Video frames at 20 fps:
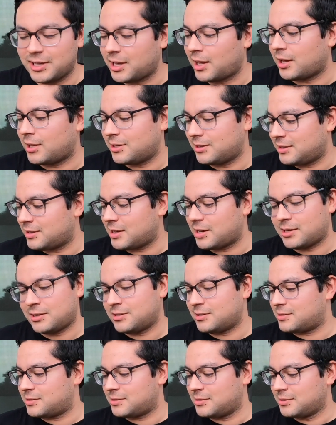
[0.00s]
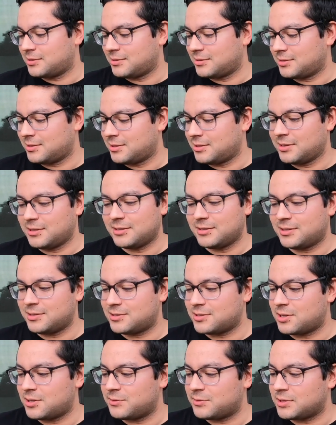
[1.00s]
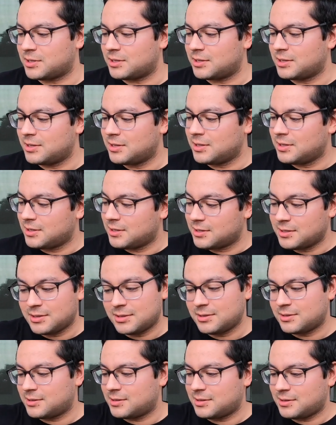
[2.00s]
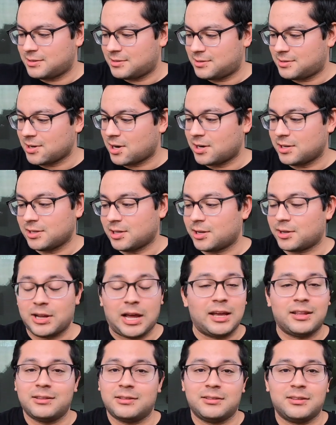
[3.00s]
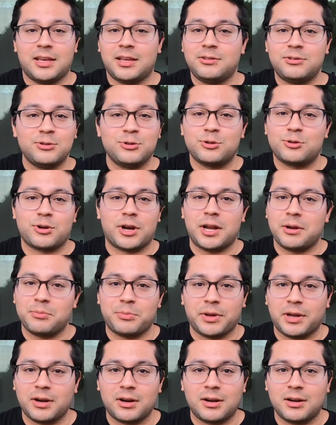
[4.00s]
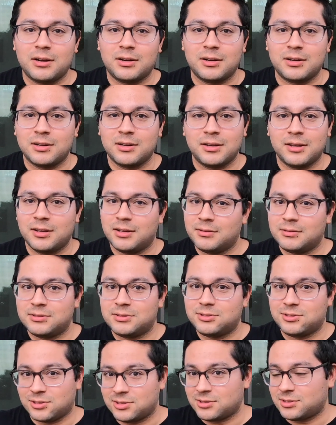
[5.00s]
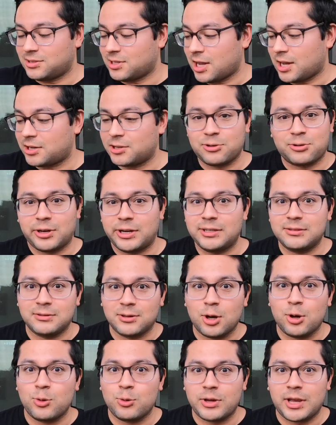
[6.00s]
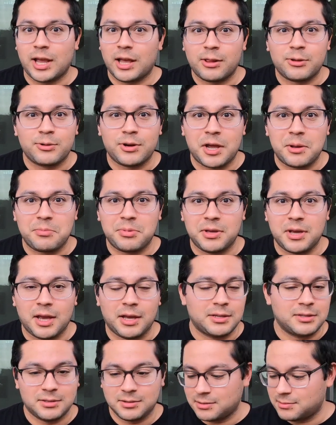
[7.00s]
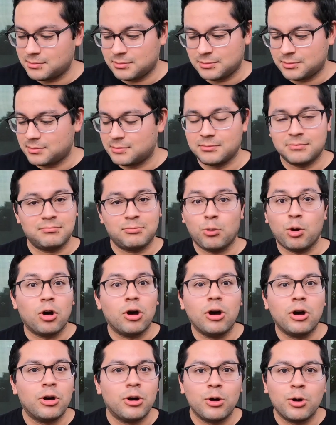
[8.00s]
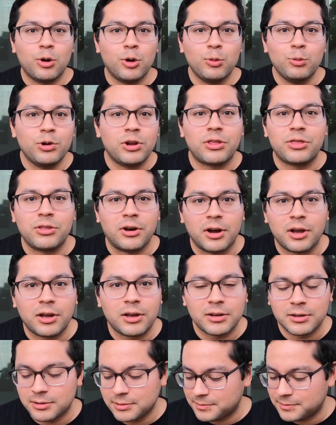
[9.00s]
Yeah, this deserves it. Sorry, they do great beer, just not great low-calorie IPAs. Who would have thunk?